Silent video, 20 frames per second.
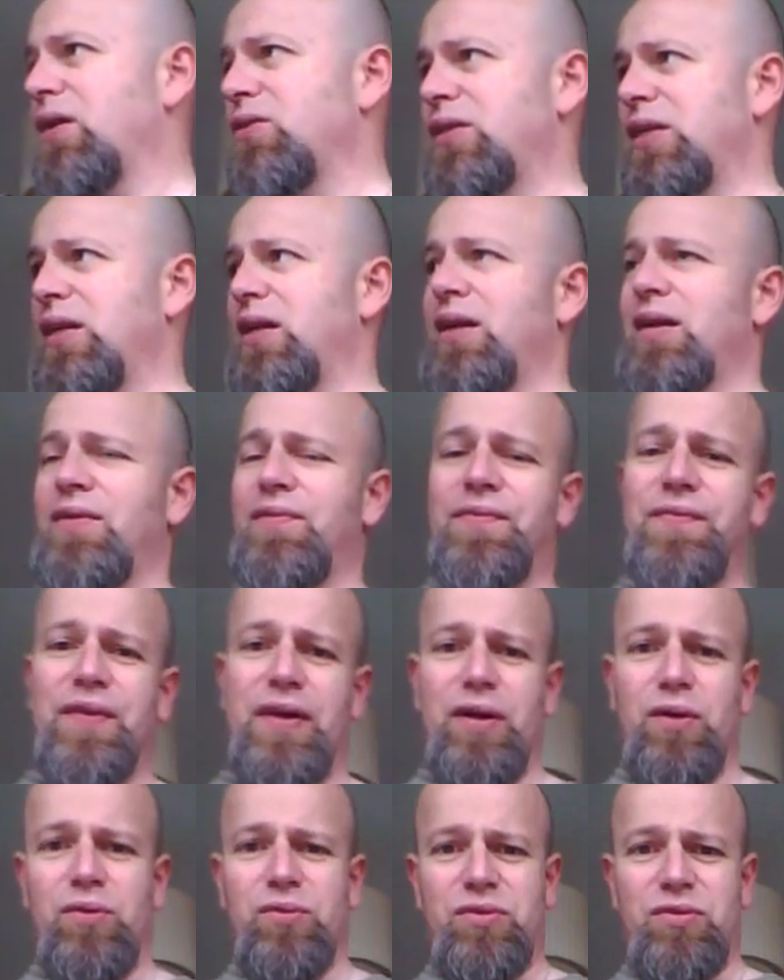goes into the
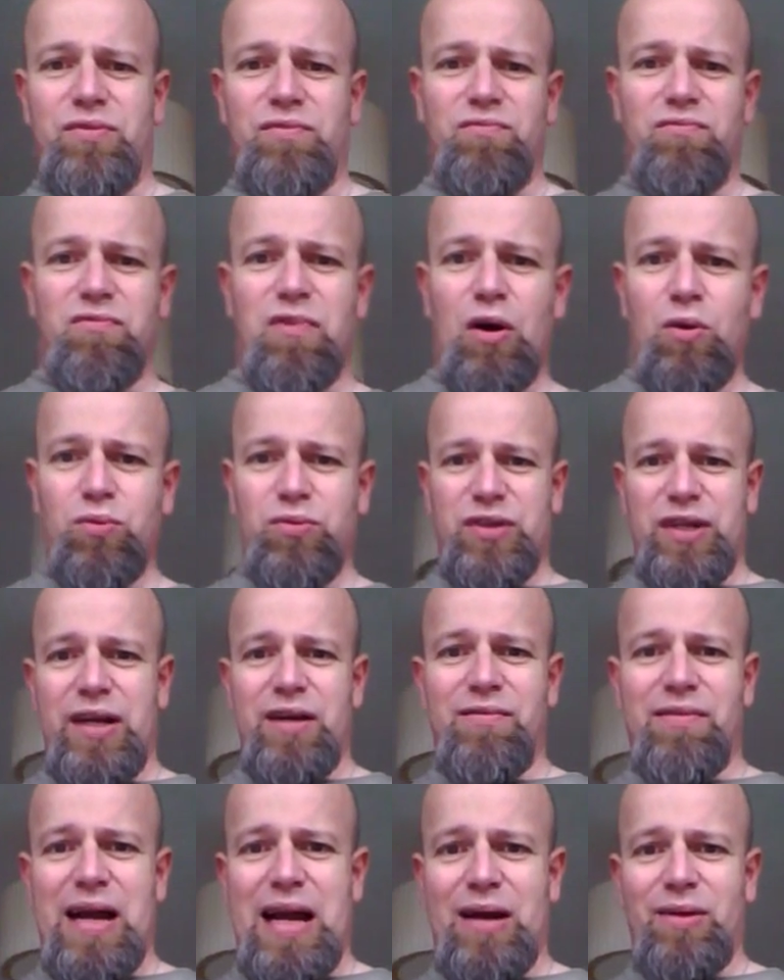fields, rolls
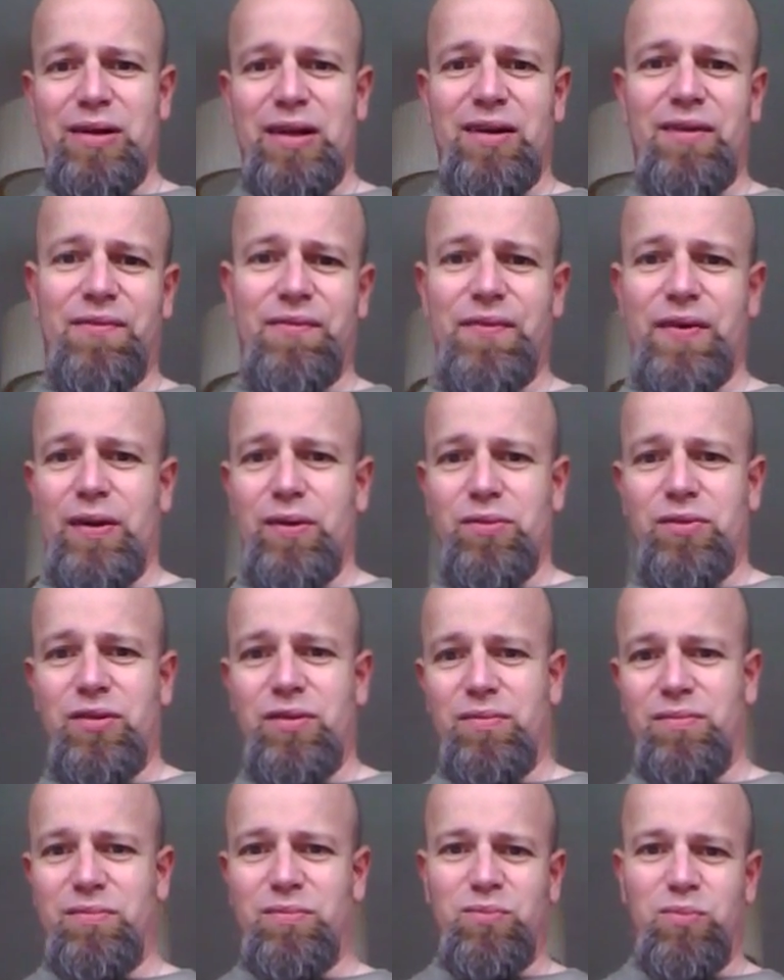it around in the
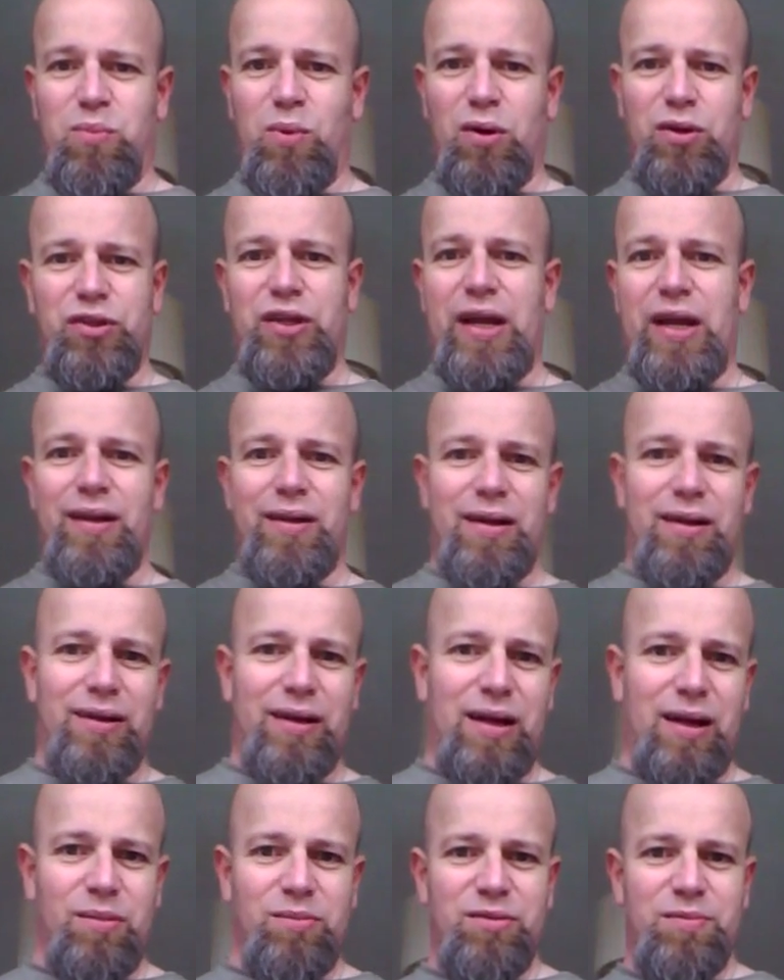fields to wash it,
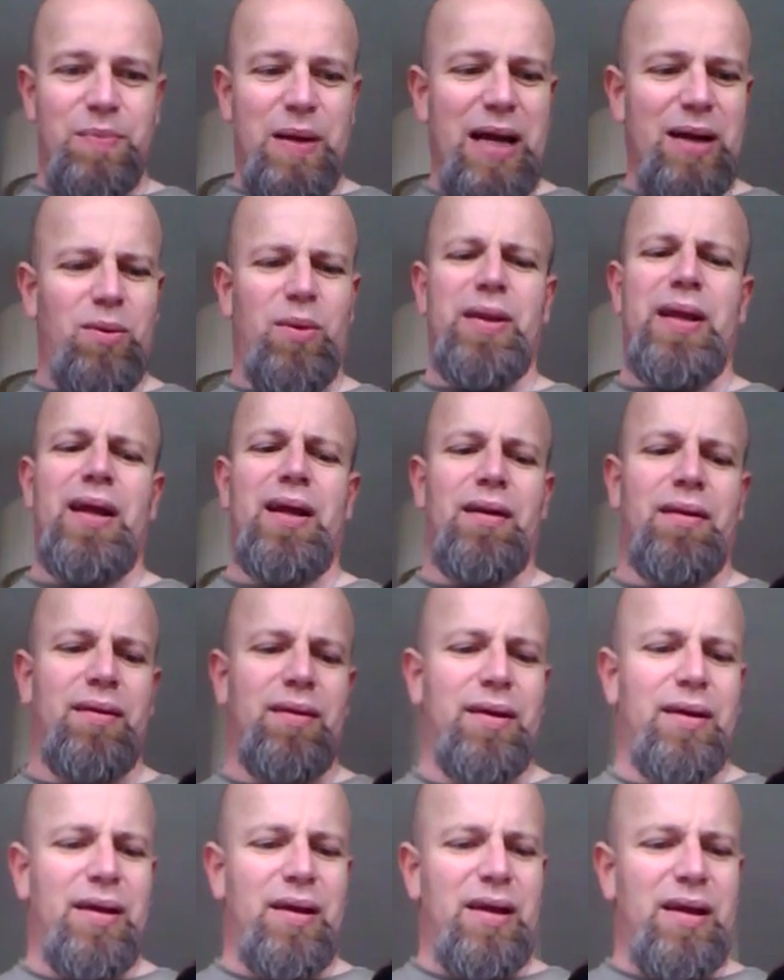then comes back with it.
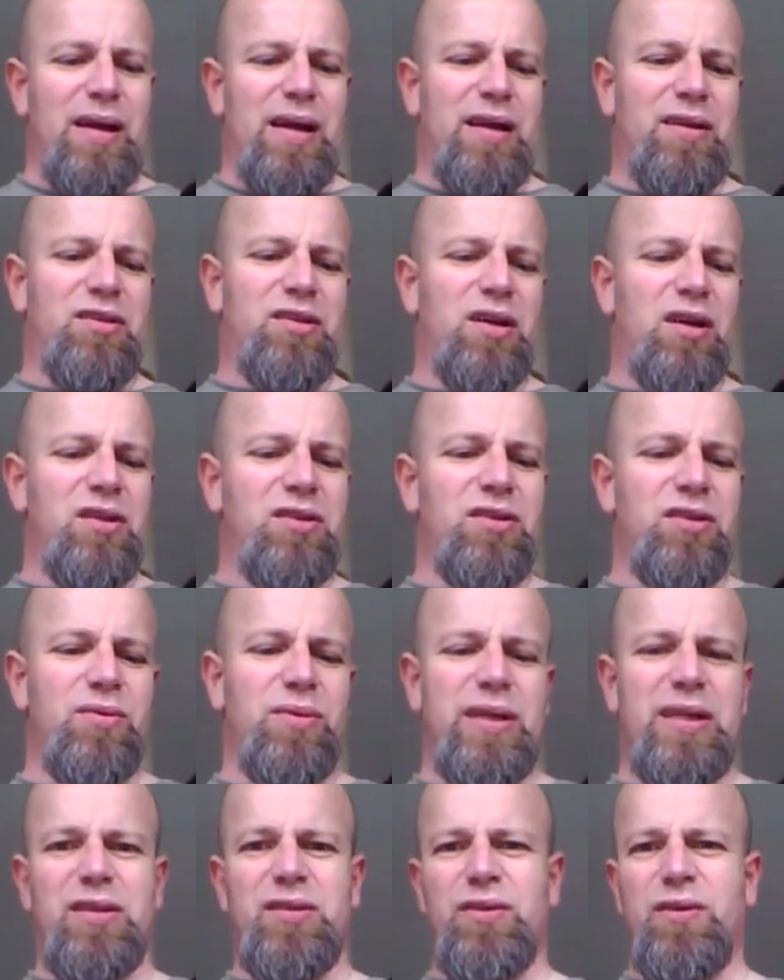And turns
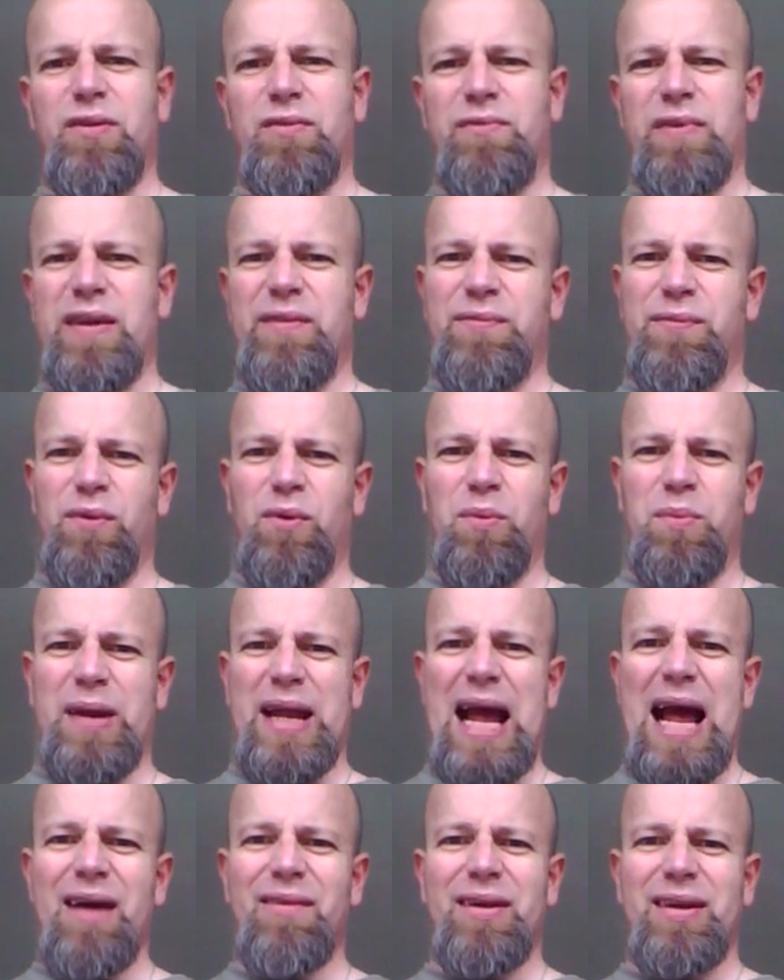her into a
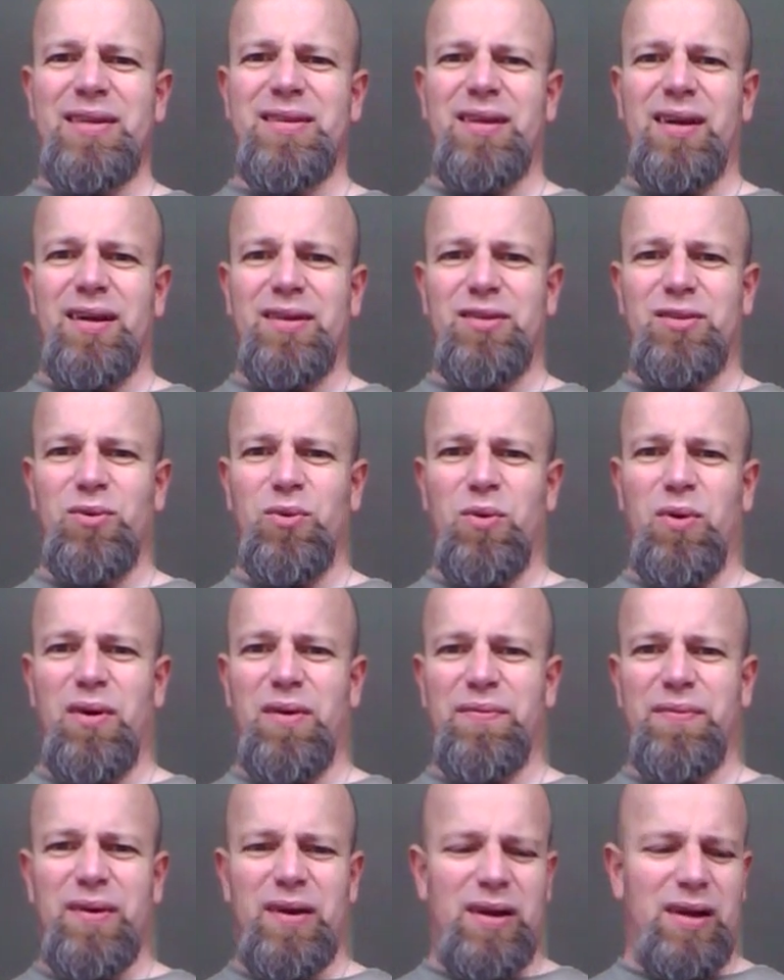reformed character,
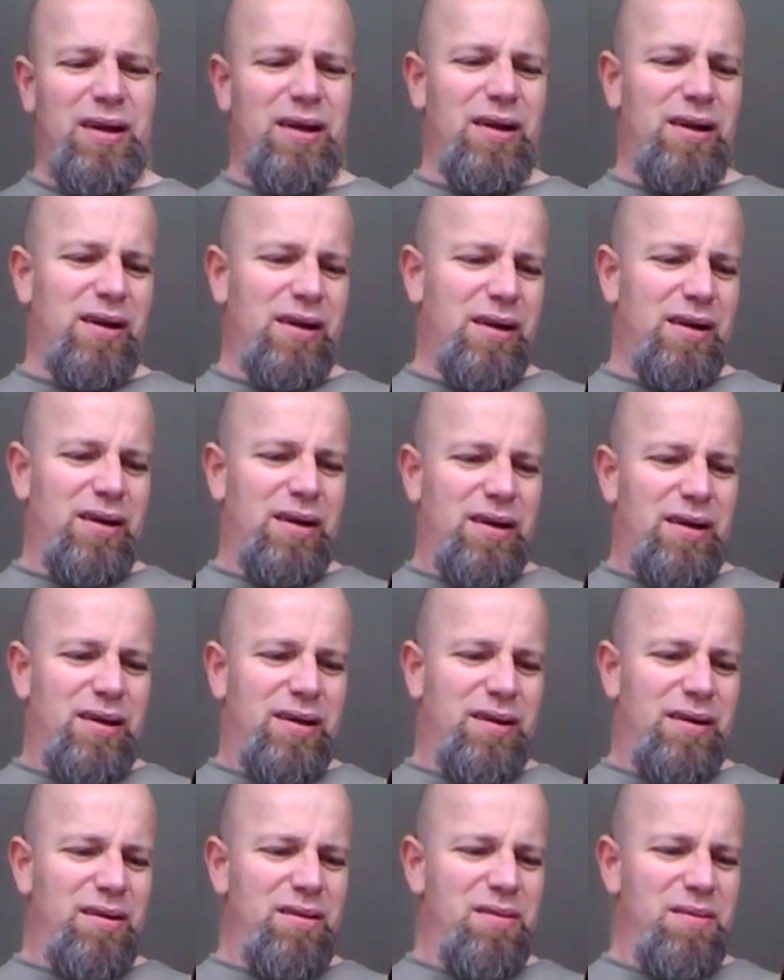sort of.
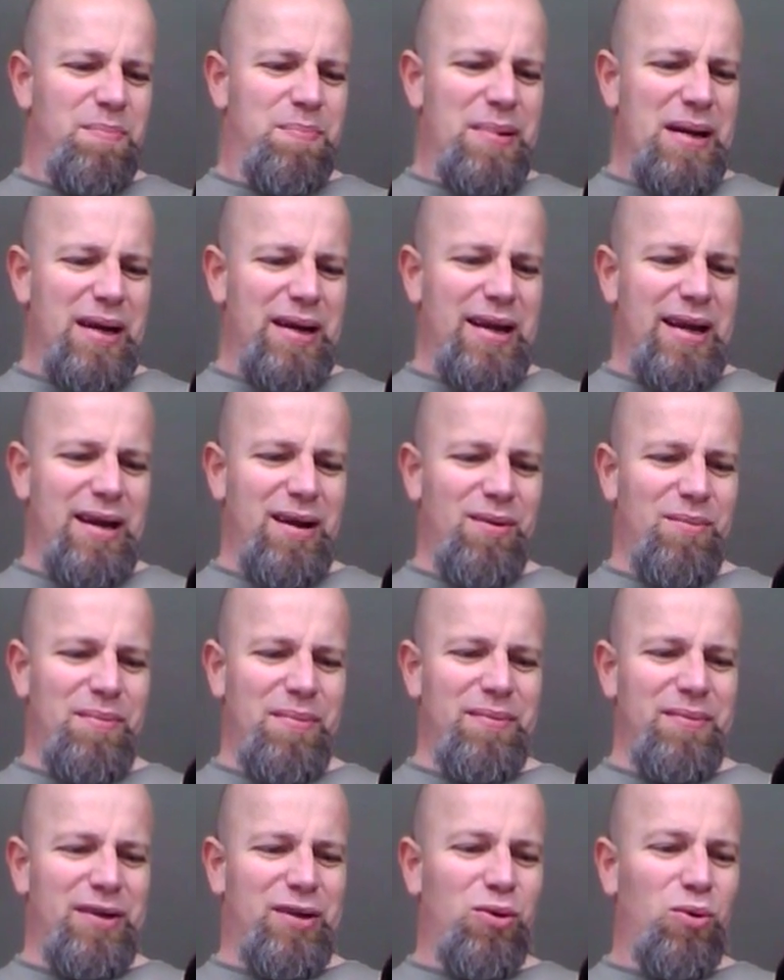Who the bloody
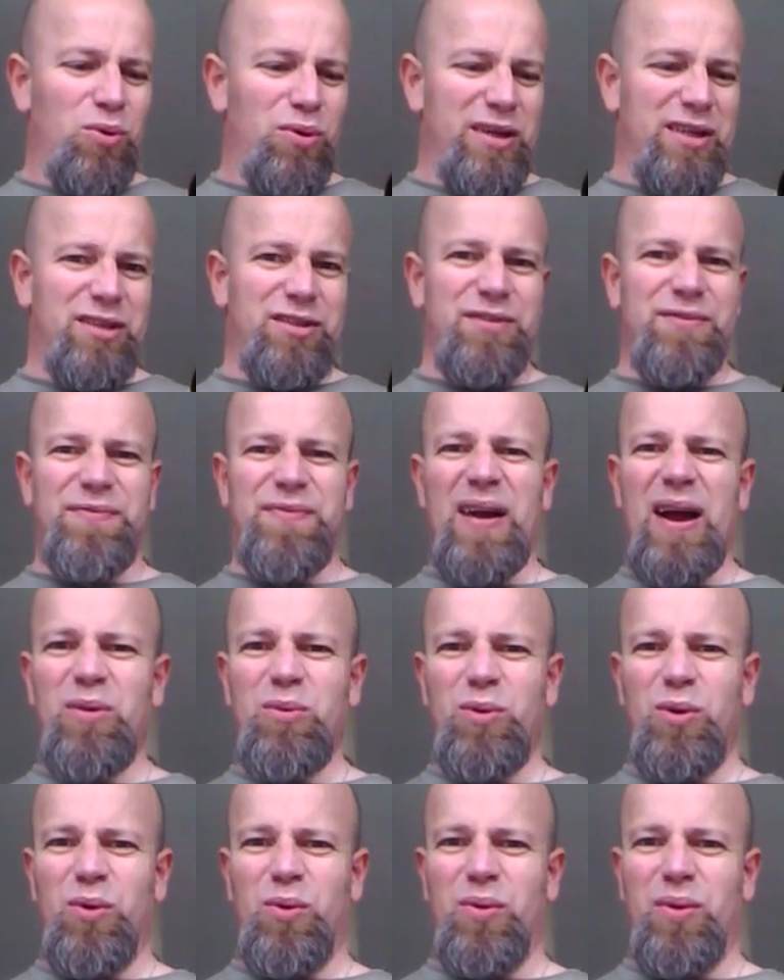hell, Cornish
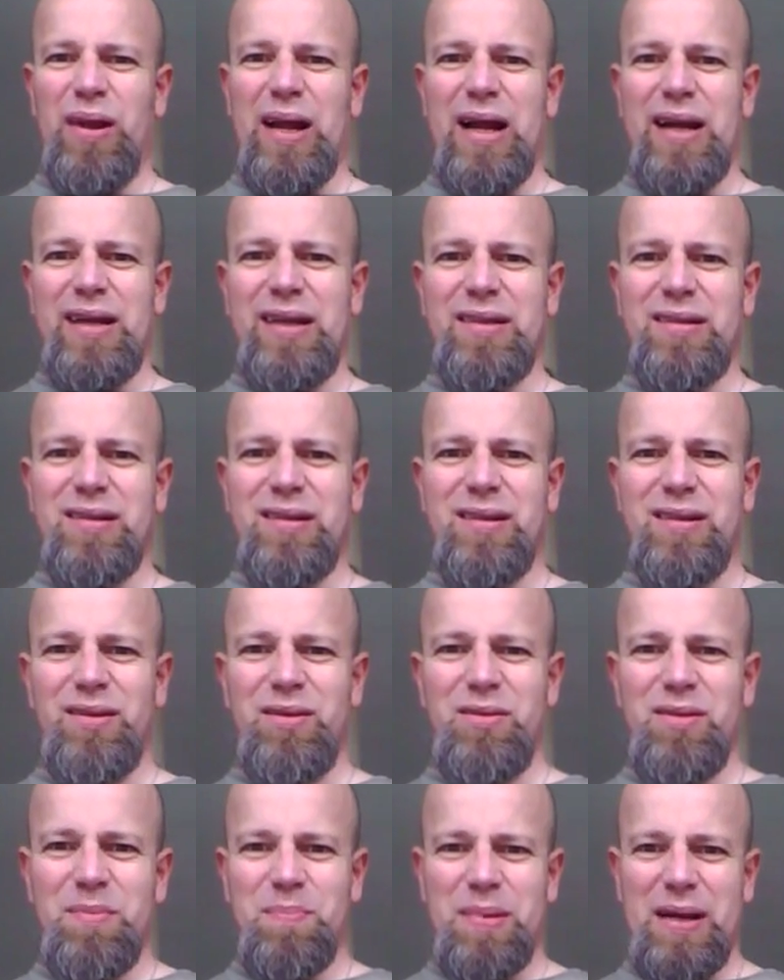folklore that is,
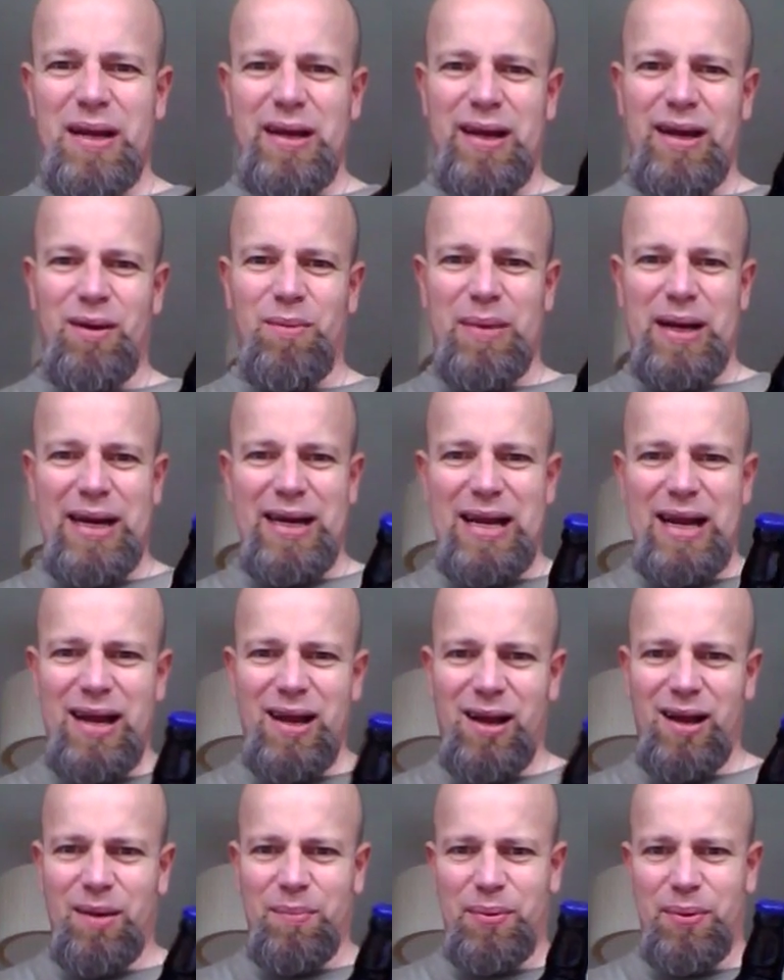who the bloody hell make
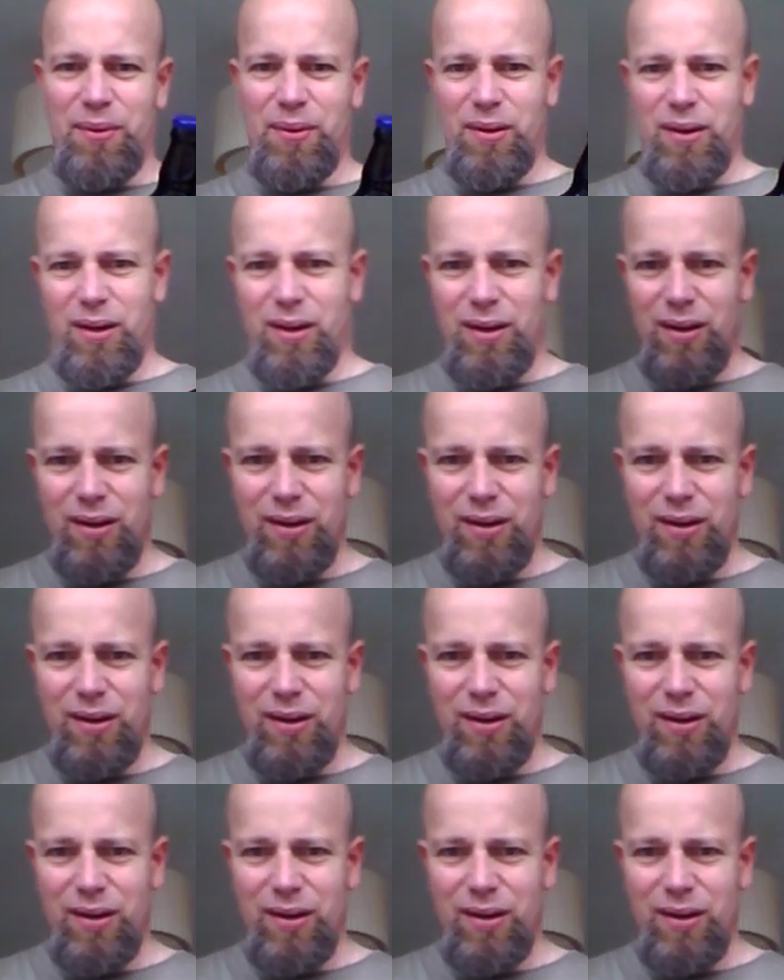that up?